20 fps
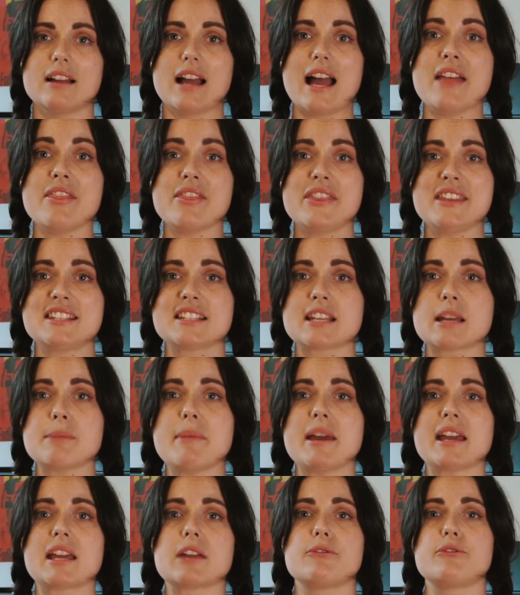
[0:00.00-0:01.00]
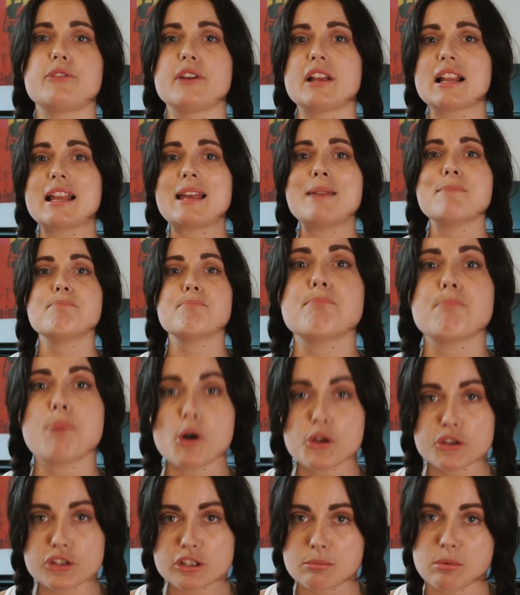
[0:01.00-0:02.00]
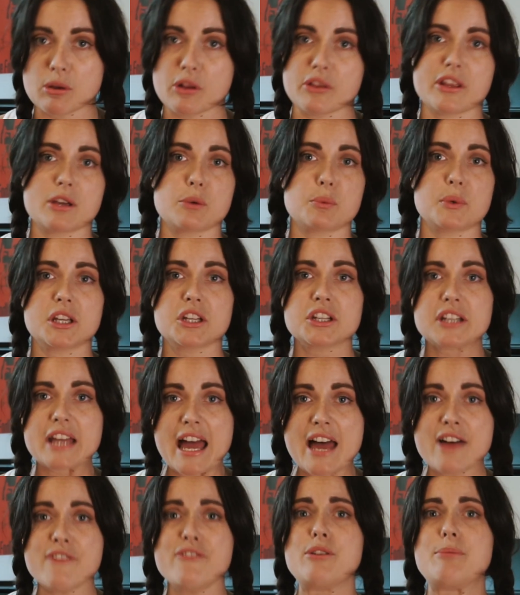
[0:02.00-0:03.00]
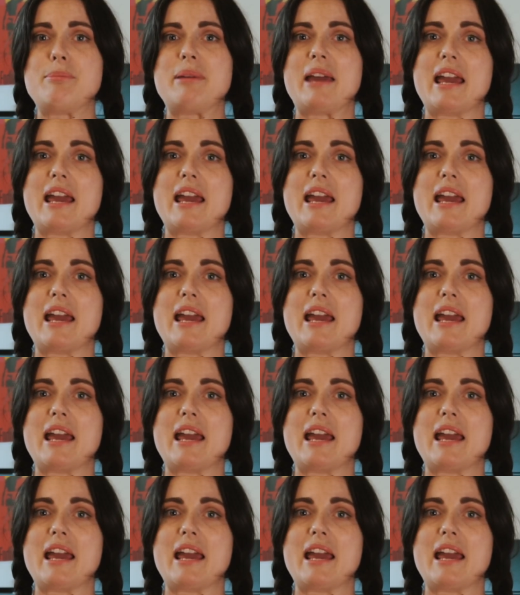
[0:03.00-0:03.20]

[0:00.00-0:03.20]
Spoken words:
And this can make it feel impossible that we could ever be